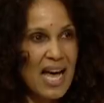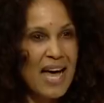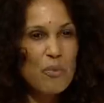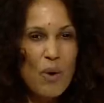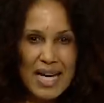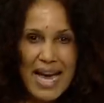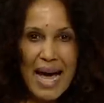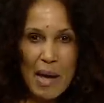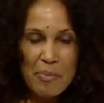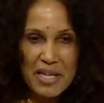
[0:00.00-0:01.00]
And what
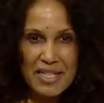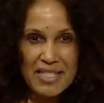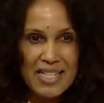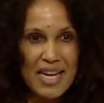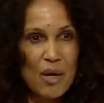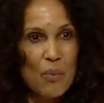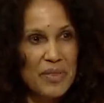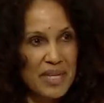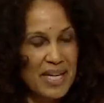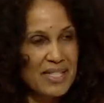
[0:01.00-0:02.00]
happened
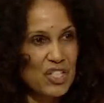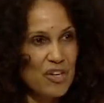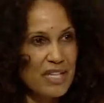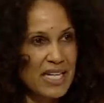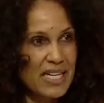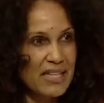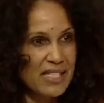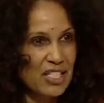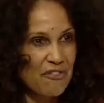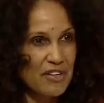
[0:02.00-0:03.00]
when the kids started eating
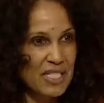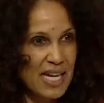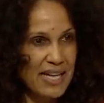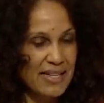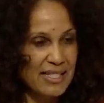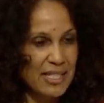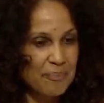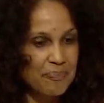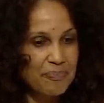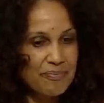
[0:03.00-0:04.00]
these different diets?
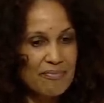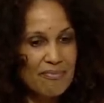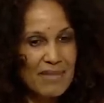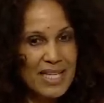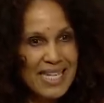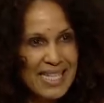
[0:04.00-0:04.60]
The